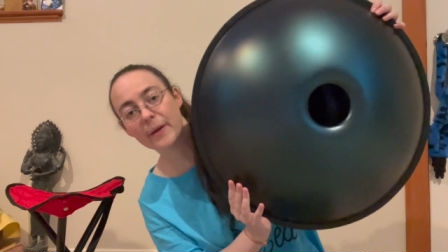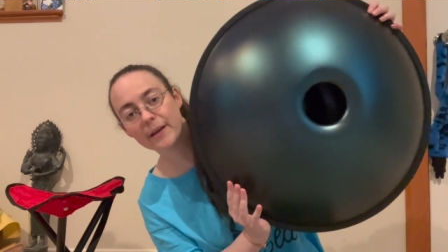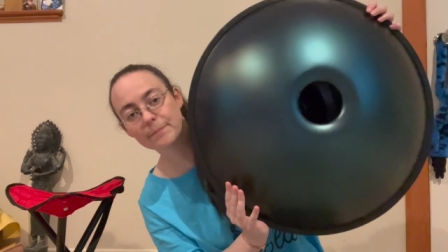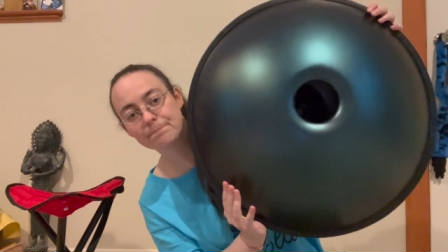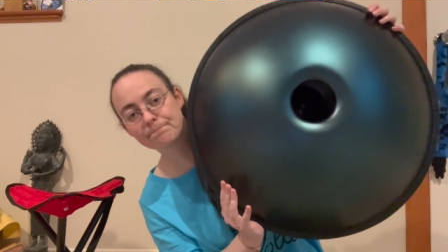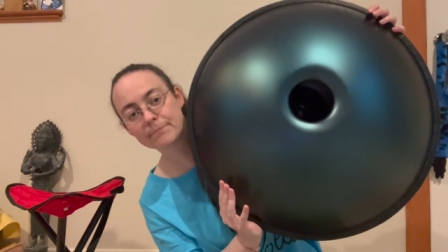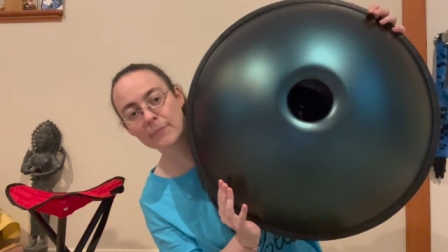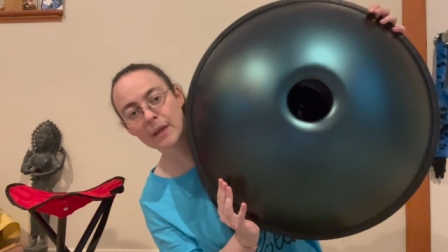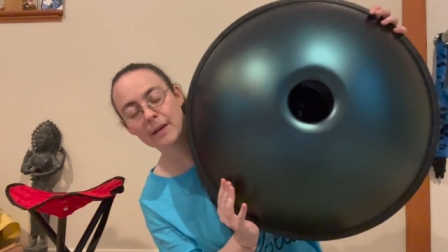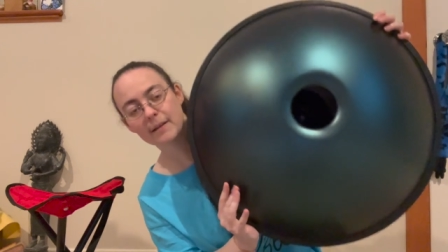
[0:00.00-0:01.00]
pan.
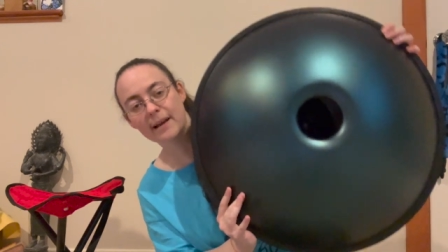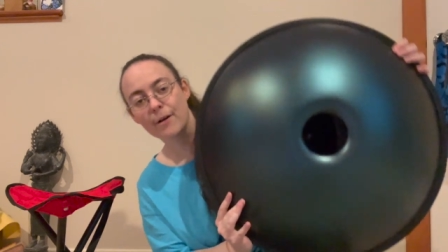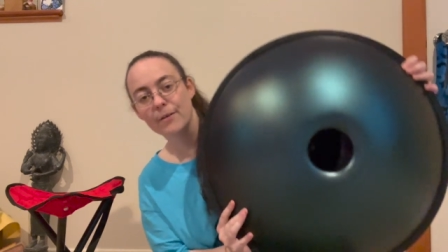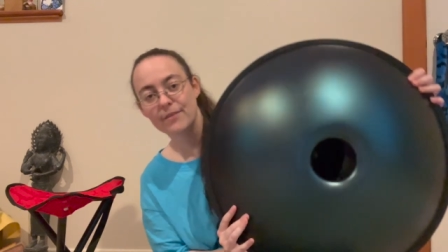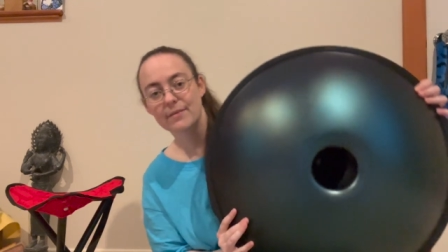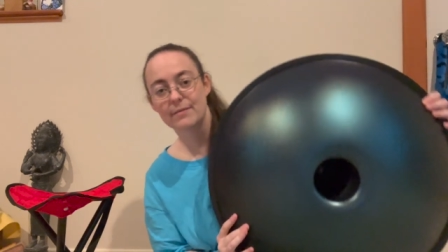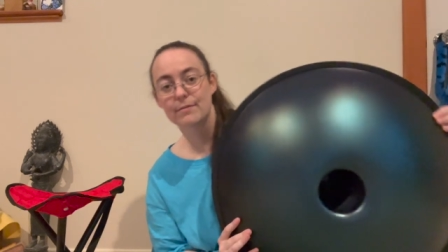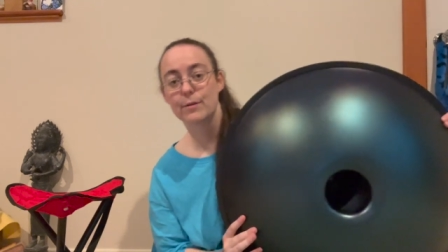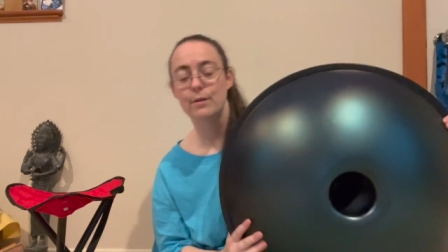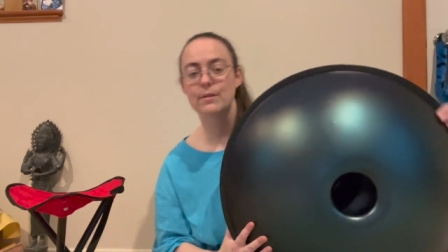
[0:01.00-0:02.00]
Now,
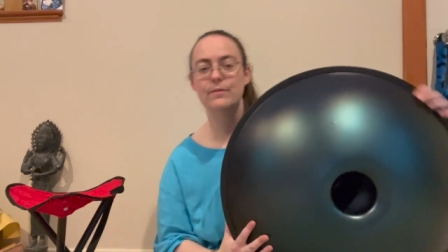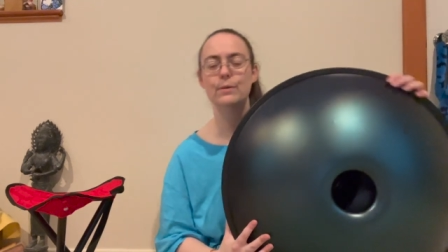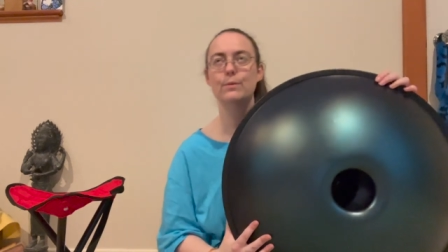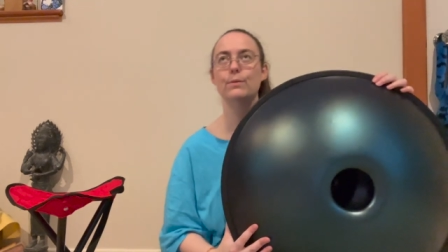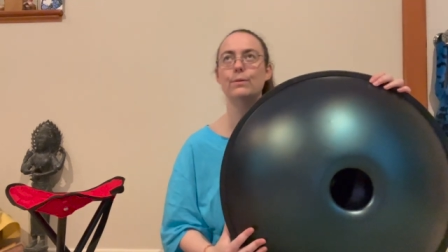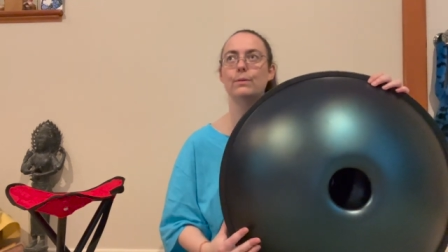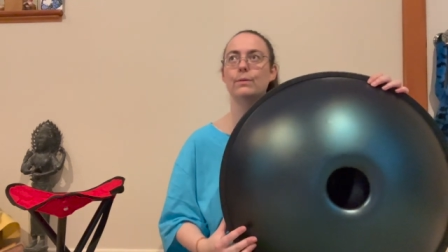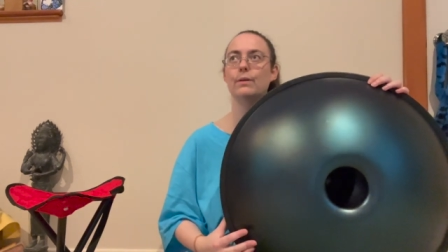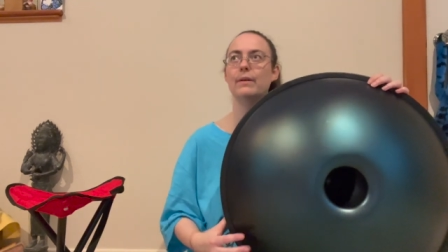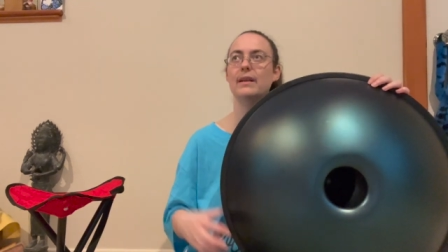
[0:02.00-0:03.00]
for those of you who
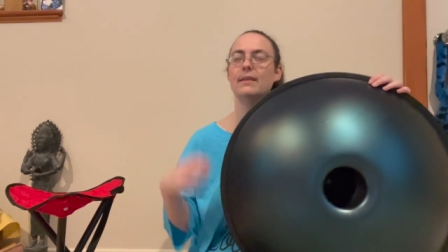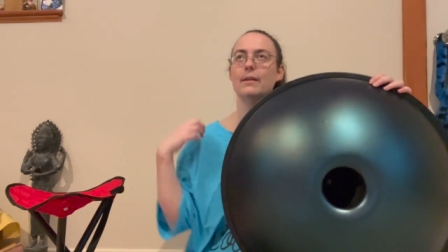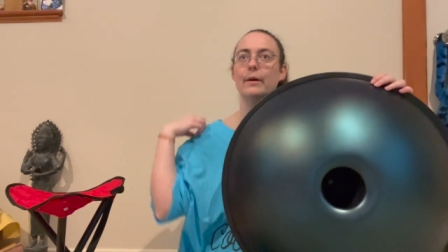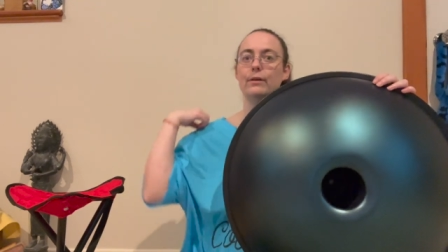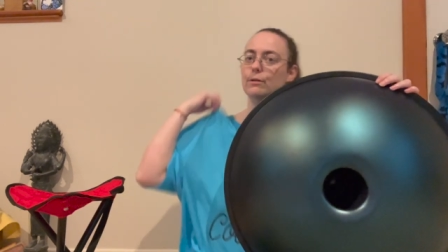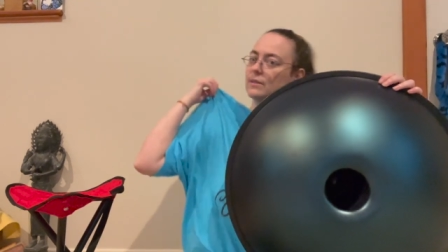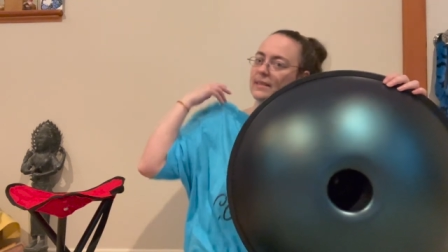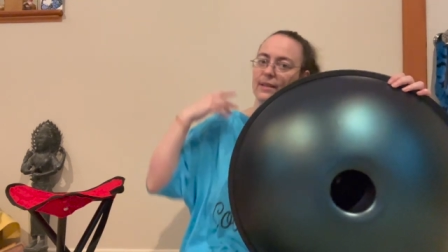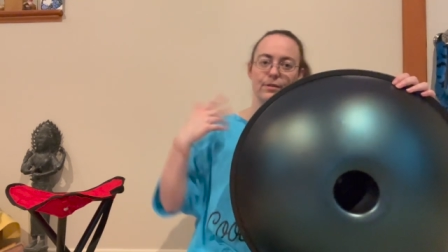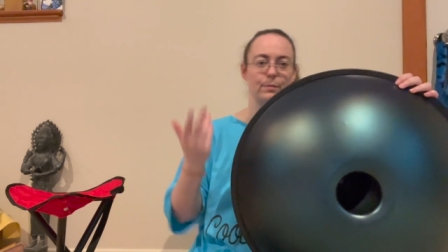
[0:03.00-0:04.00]
know anything about
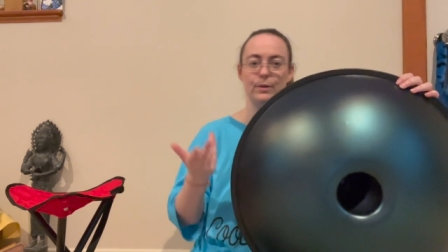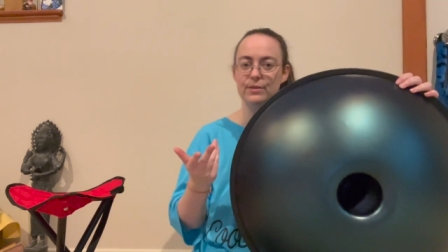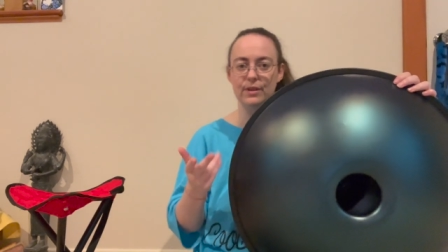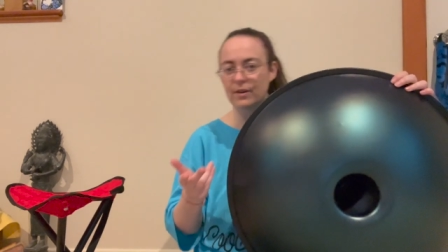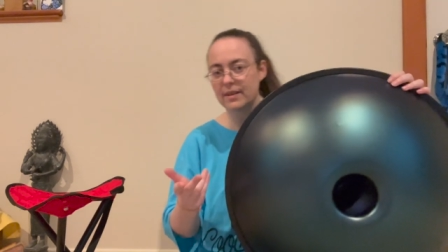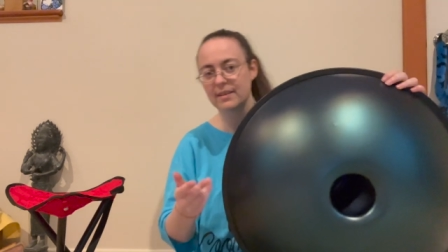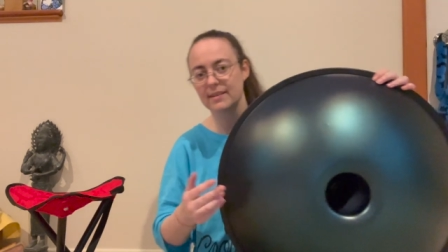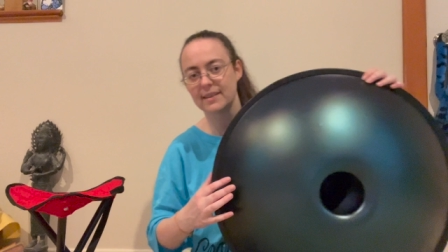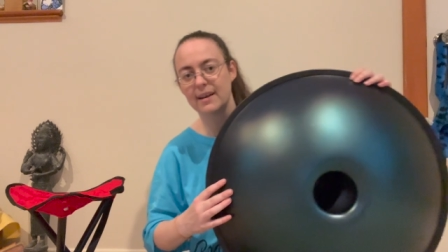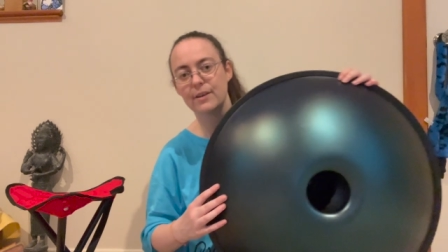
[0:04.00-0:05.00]
acoustics or music or anything
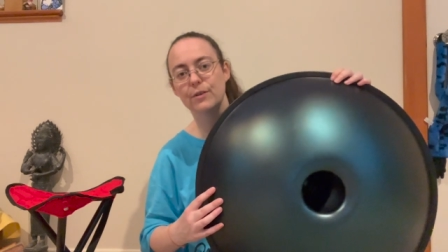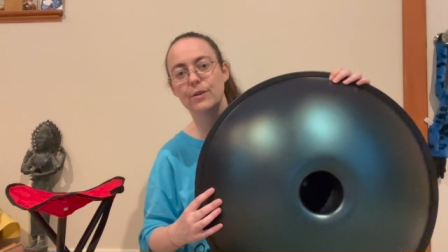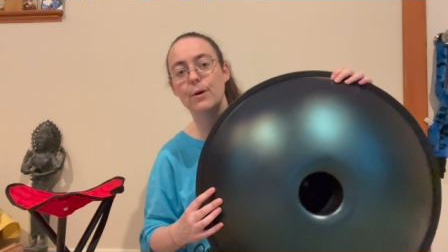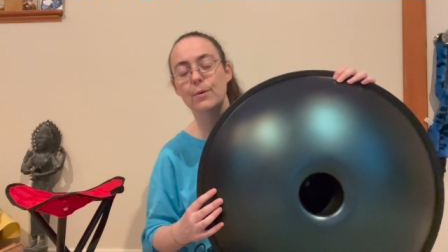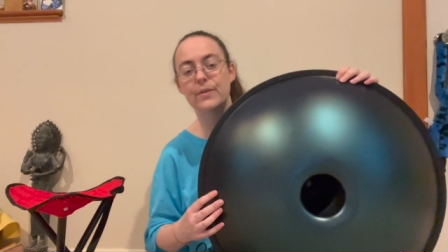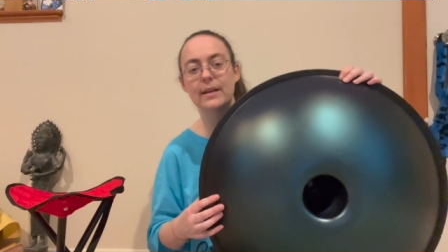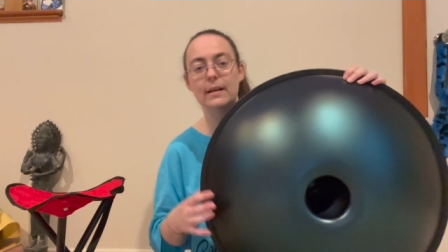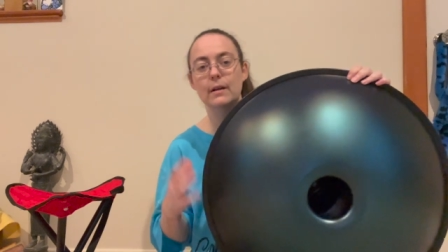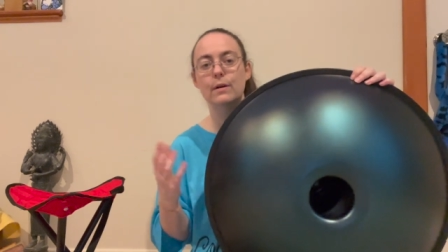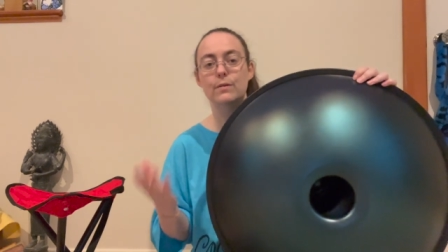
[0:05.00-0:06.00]
like that, you'll know that
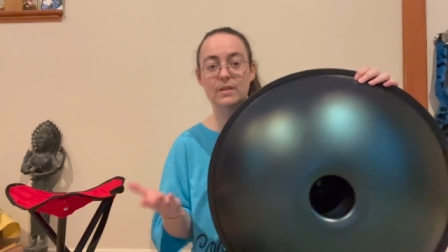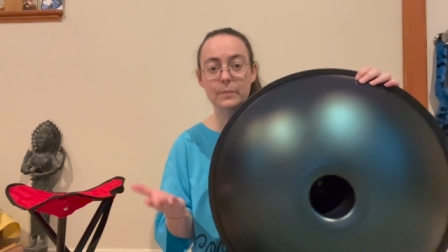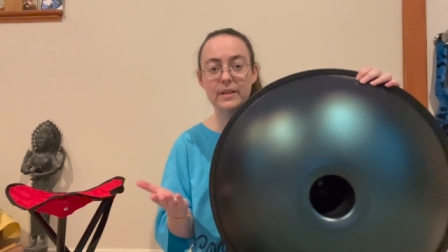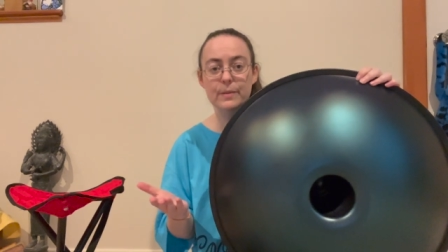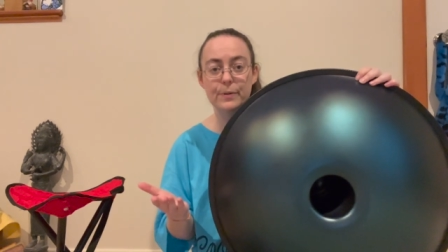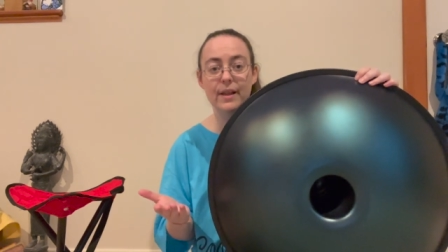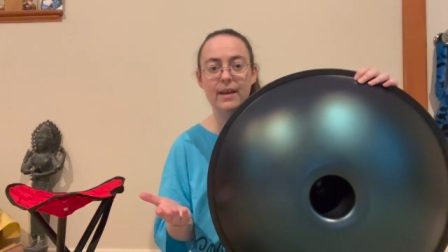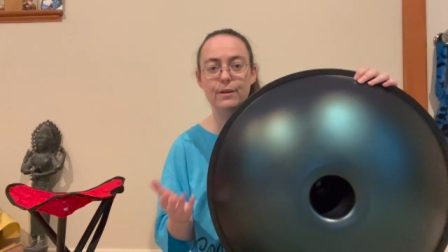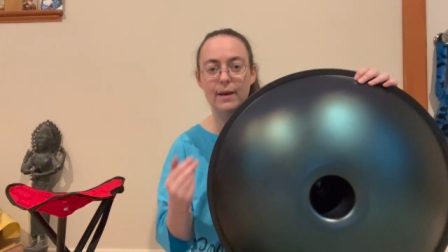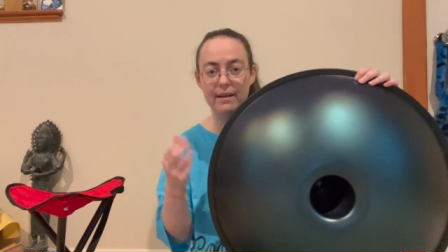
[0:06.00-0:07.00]
for something to play,
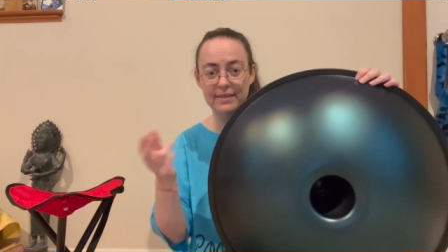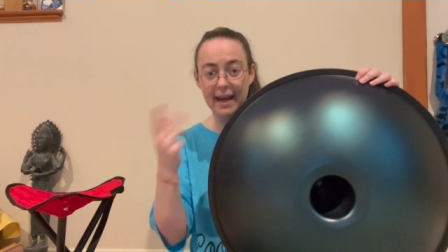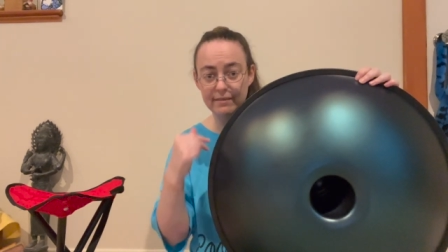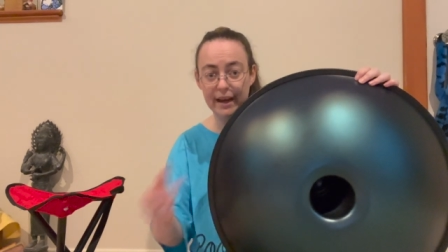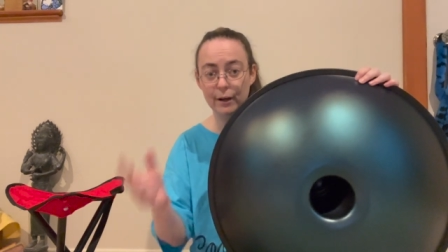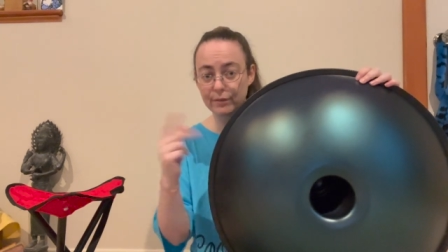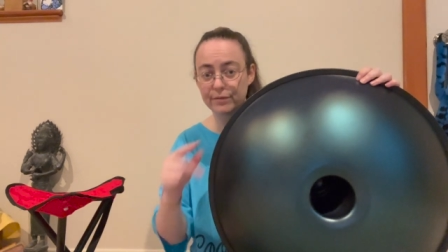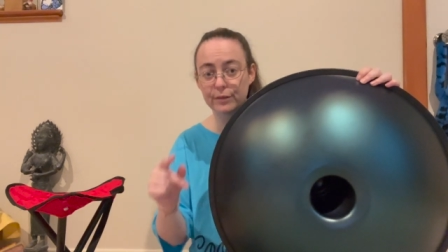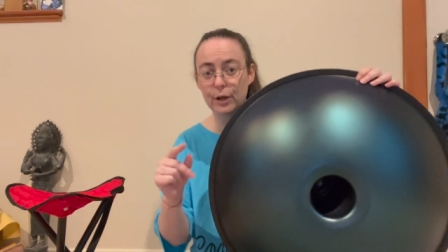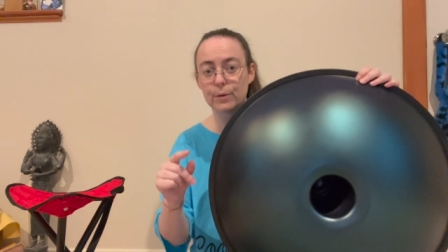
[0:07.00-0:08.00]
you have to have air
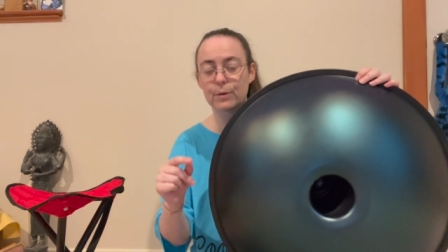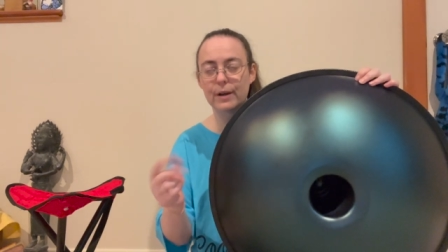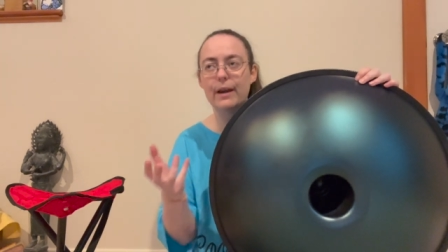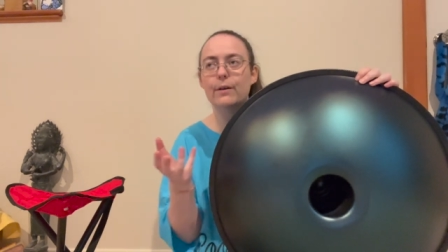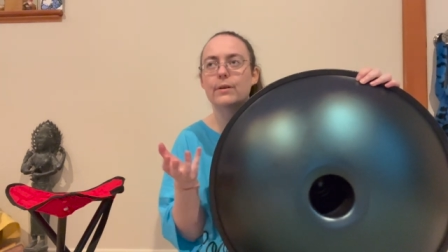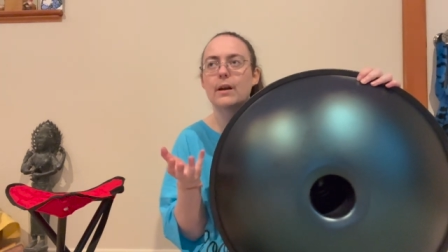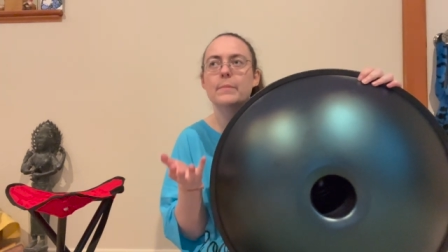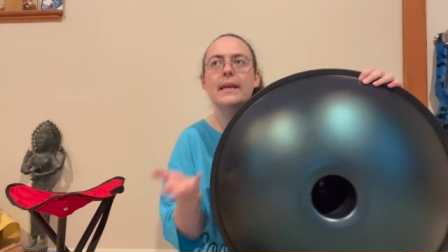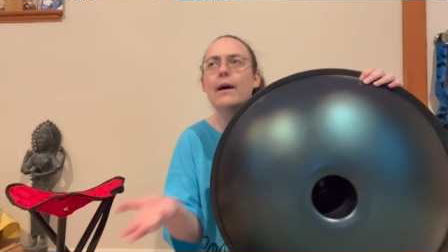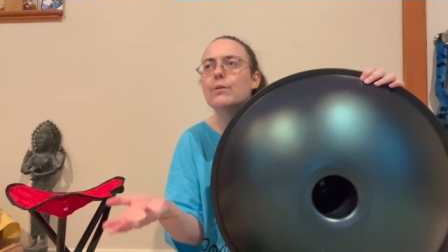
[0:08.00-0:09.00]
flow or air
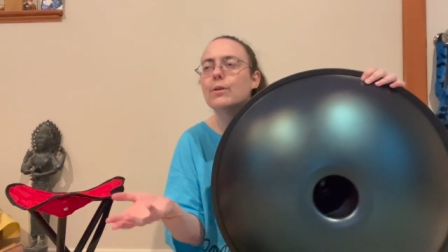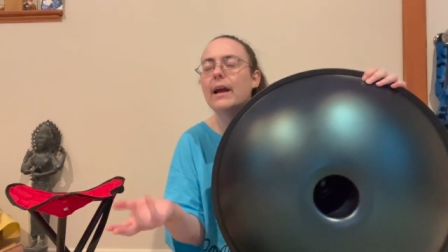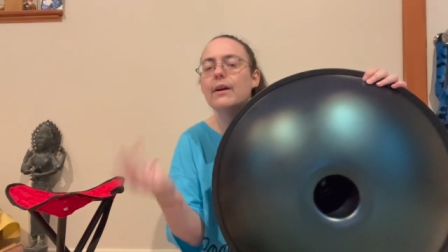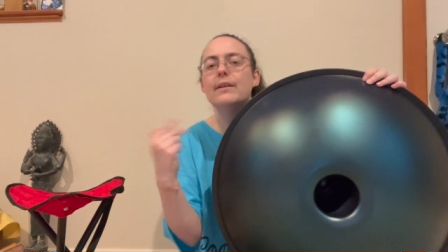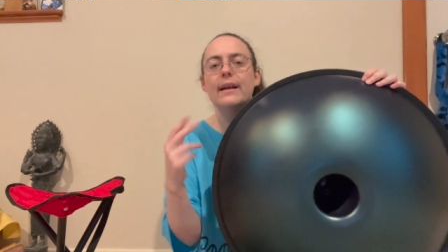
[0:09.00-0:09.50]
coming out or air,